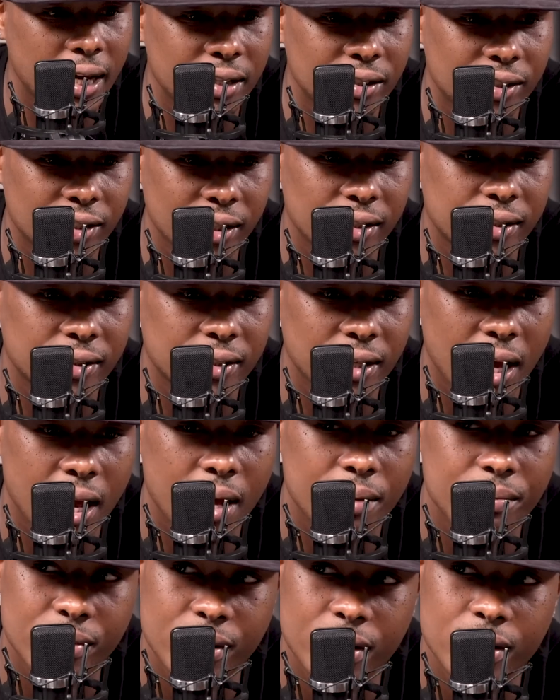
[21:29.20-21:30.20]
had just
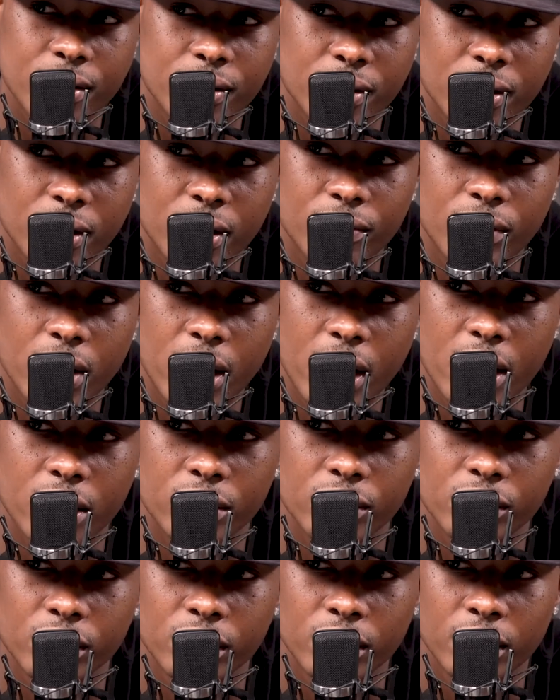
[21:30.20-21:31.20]
signed me and Steve
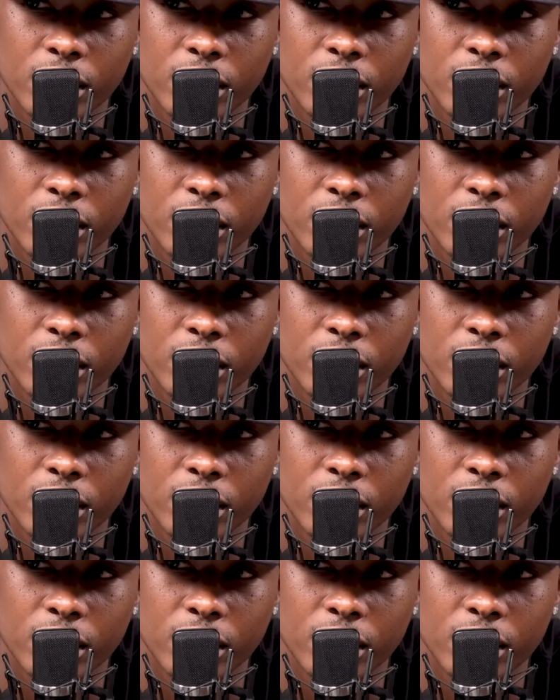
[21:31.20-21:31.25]
Nash.